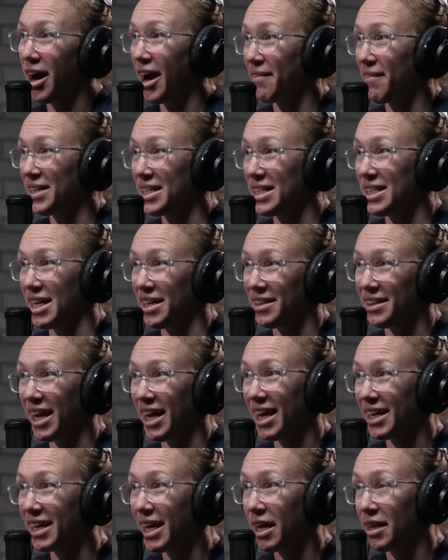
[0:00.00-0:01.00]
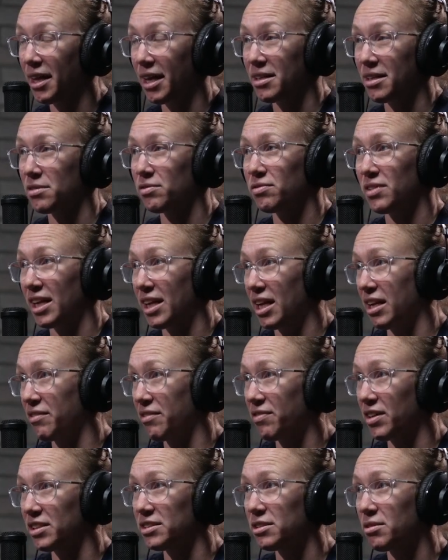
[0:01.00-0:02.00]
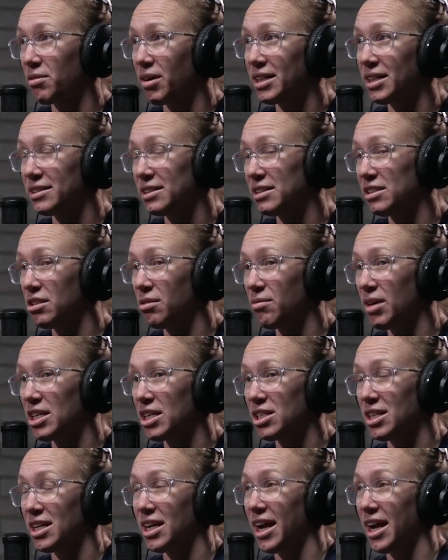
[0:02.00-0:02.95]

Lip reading: I haven't done that yet. Like it's like in a front squat situation,